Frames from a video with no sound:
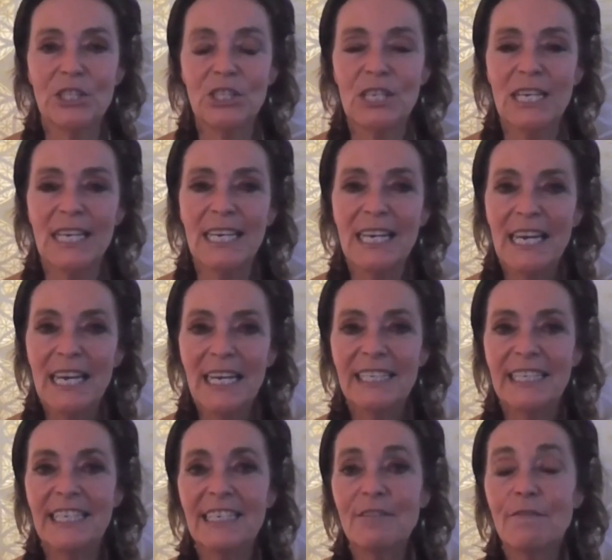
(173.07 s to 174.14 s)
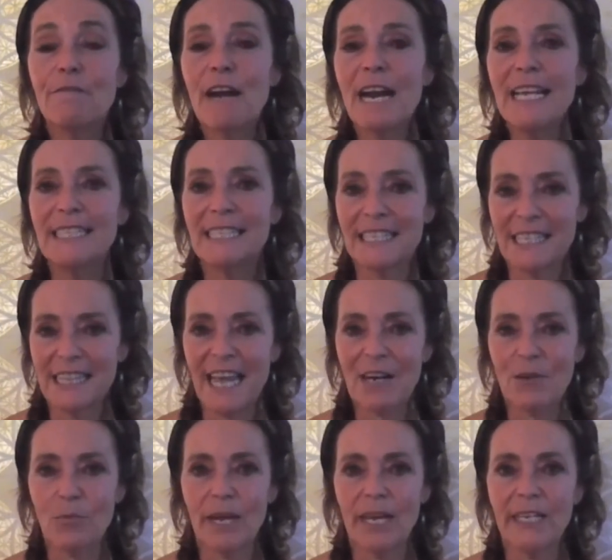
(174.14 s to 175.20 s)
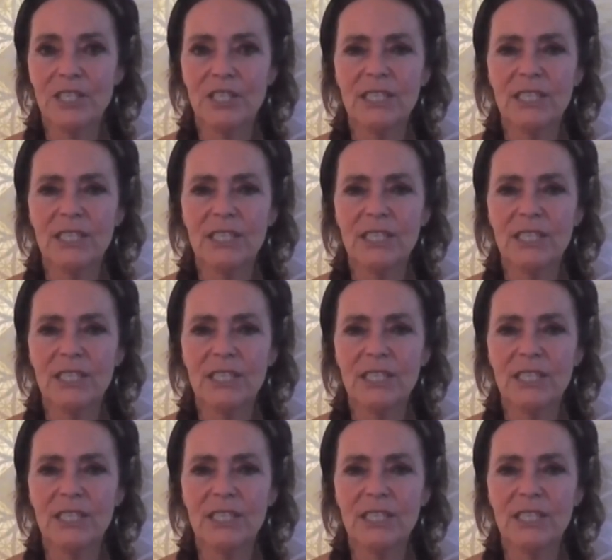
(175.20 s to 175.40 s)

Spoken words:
She didn't phrase it in that way.